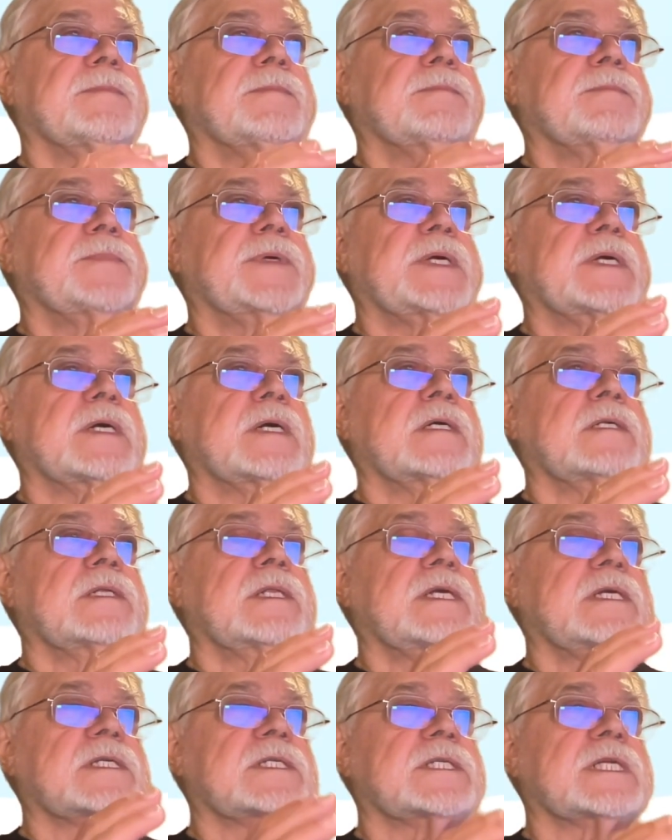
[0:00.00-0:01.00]
beyond
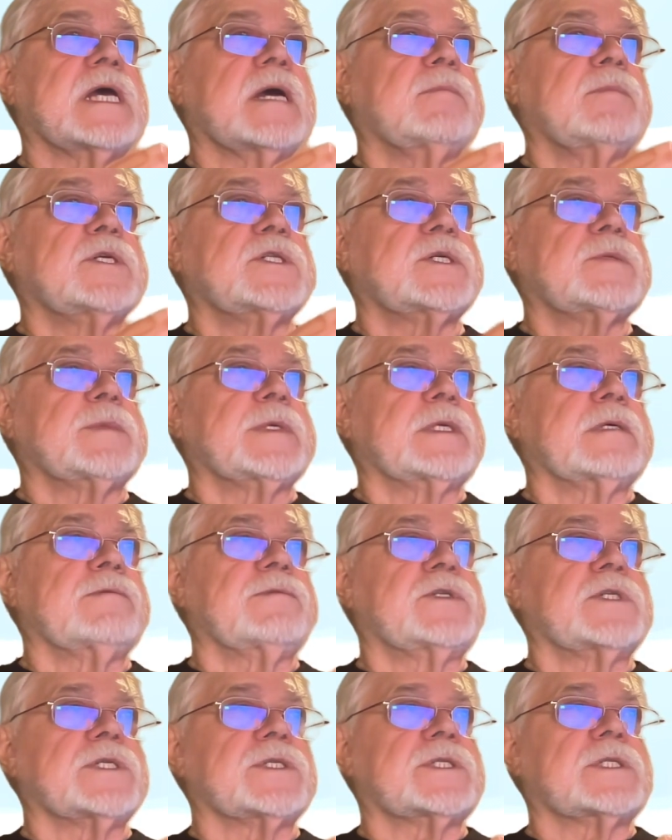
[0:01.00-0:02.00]
the establishment
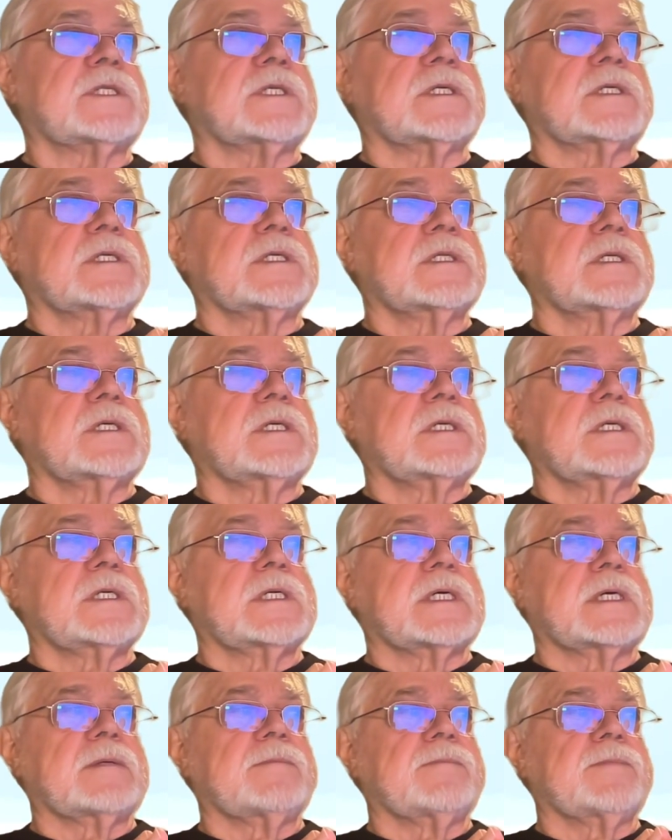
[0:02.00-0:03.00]
of just
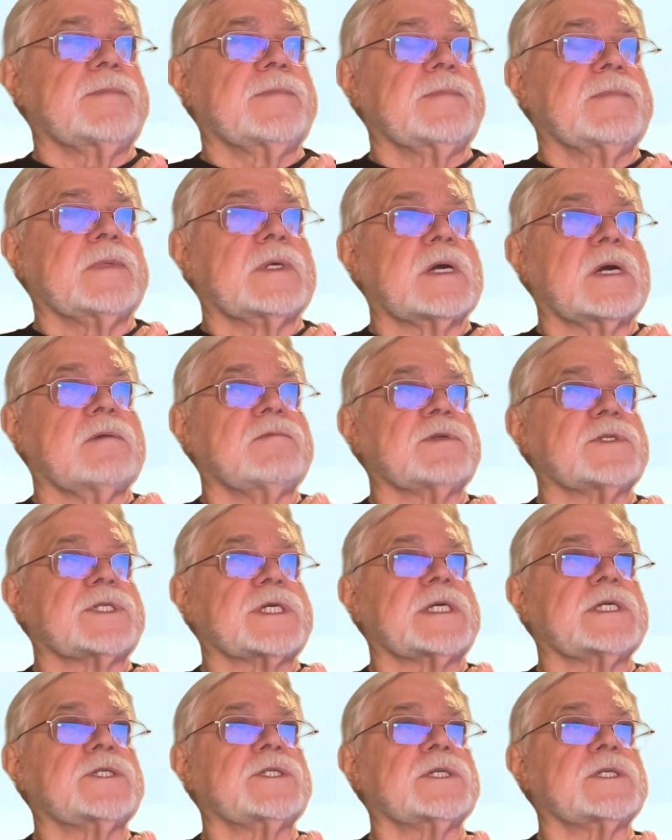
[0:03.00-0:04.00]
the
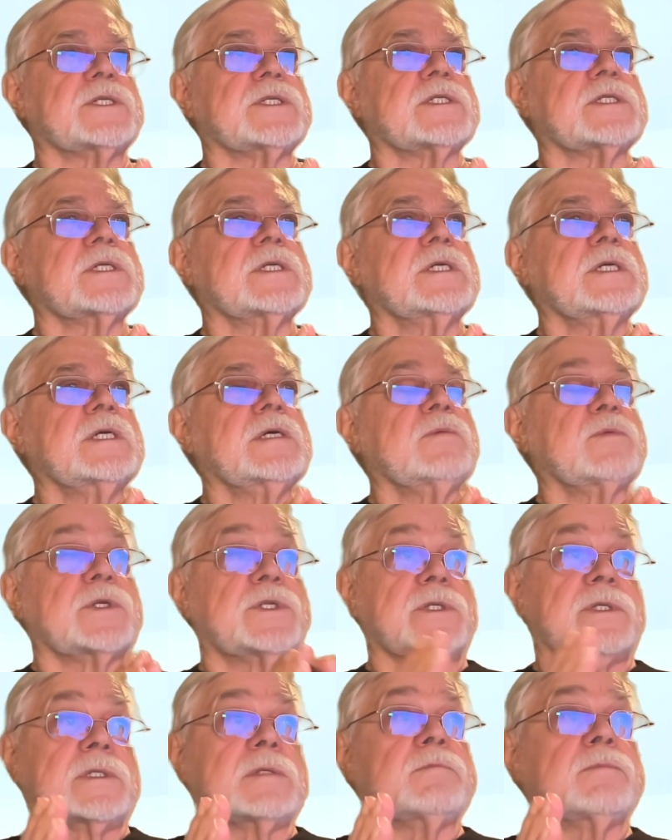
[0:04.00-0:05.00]
conversations,
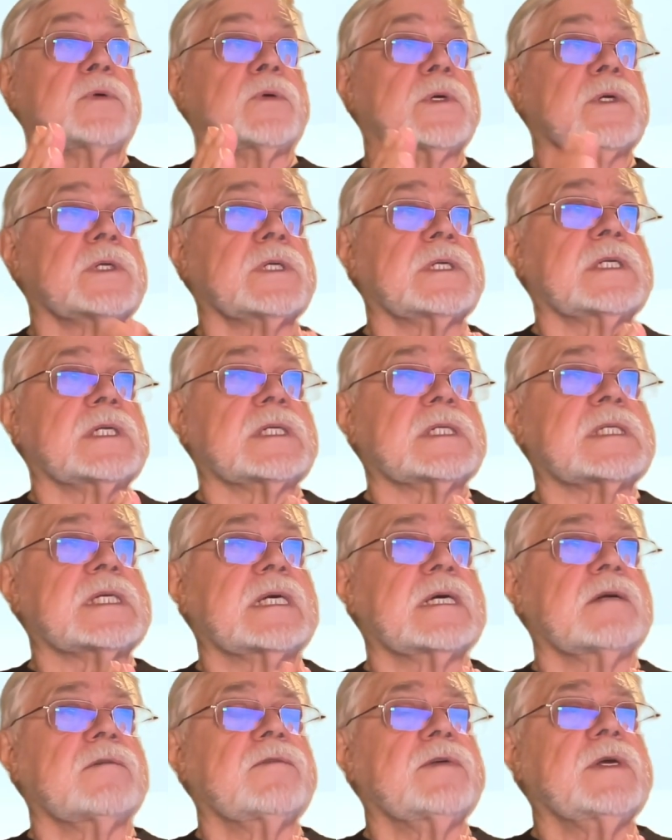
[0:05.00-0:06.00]
which is important in
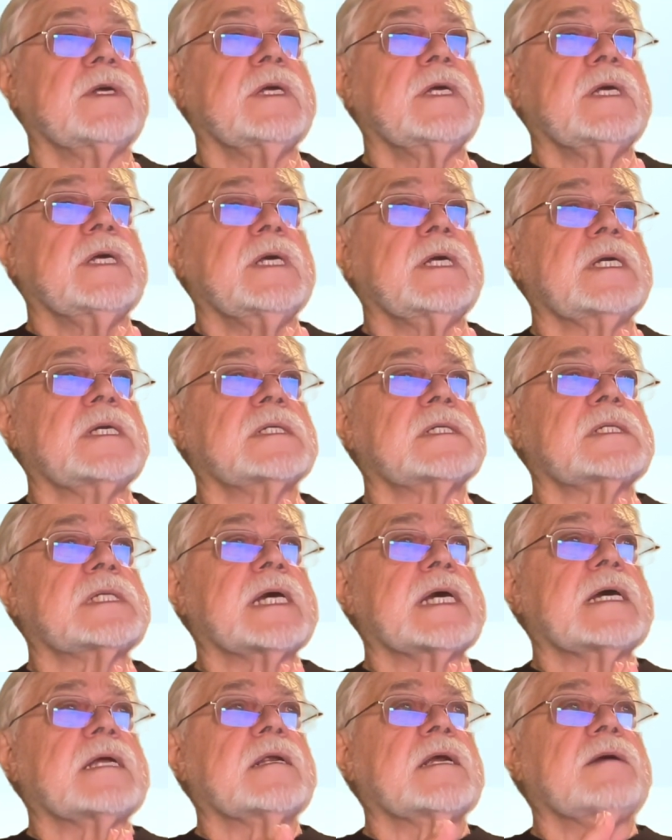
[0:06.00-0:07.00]
itself, is
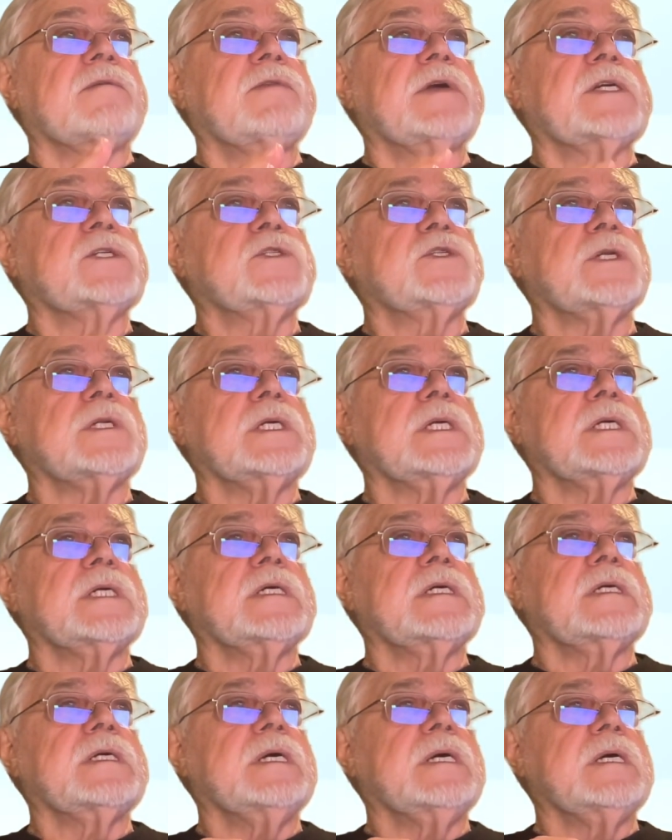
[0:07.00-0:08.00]
that
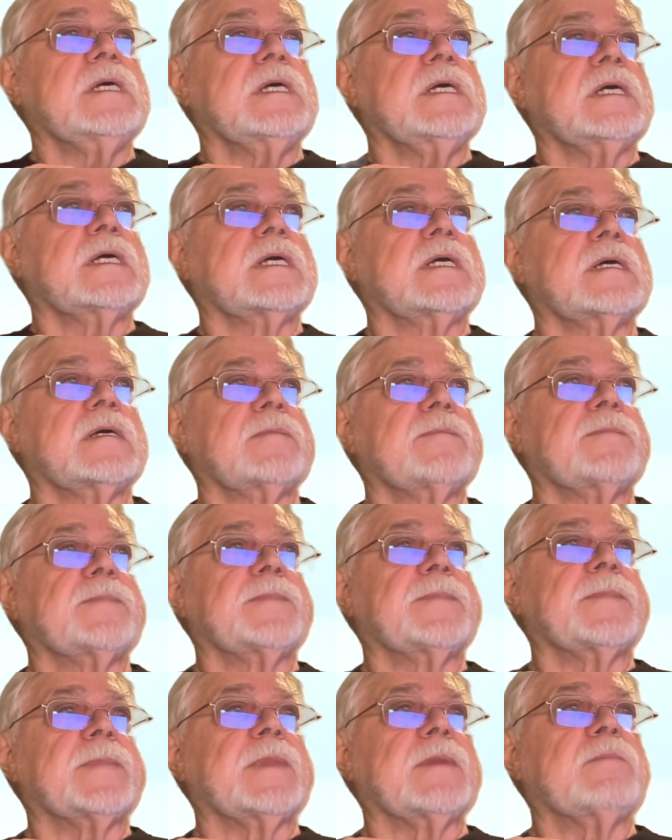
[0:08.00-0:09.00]
eventually
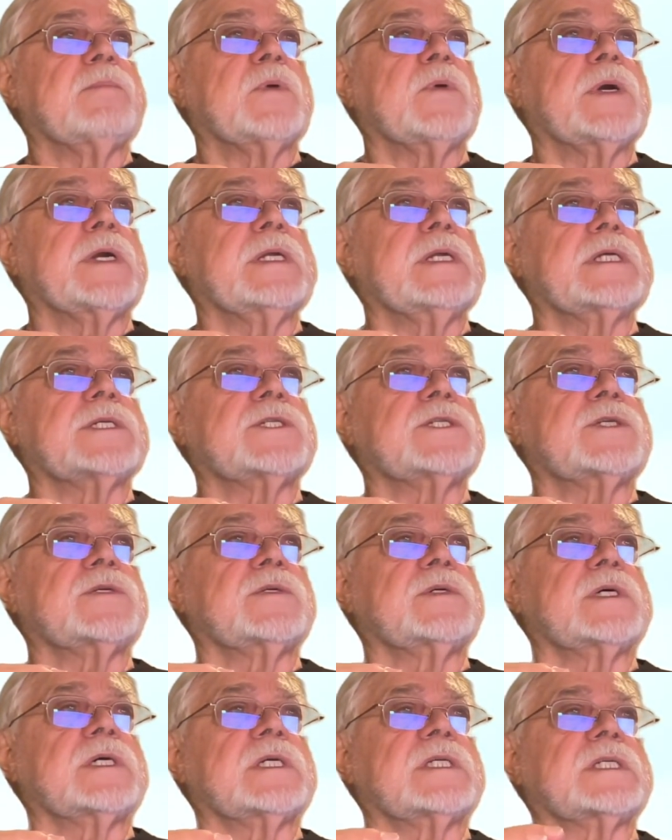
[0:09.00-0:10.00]
the point is
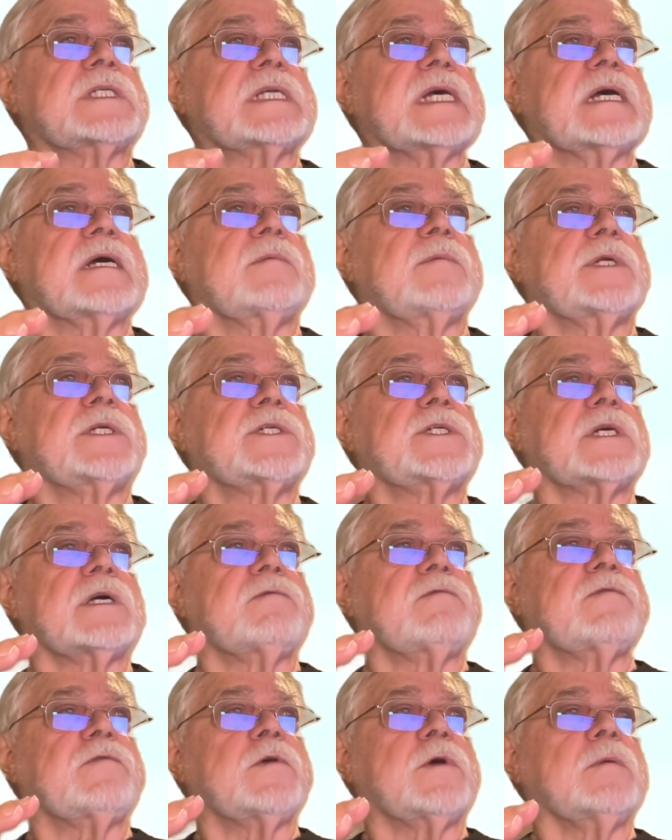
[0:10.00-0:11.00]
to establish a
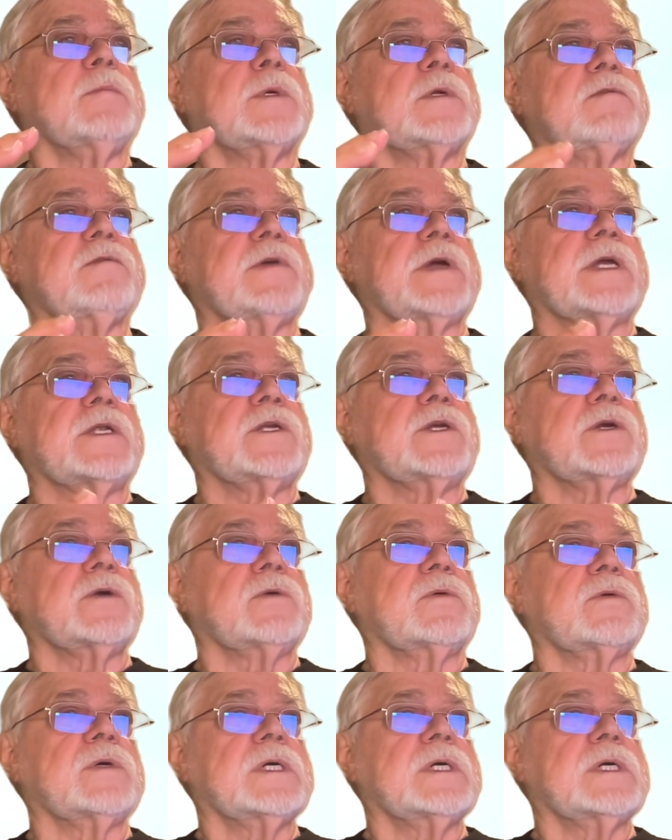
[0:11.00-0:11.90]
formal venue,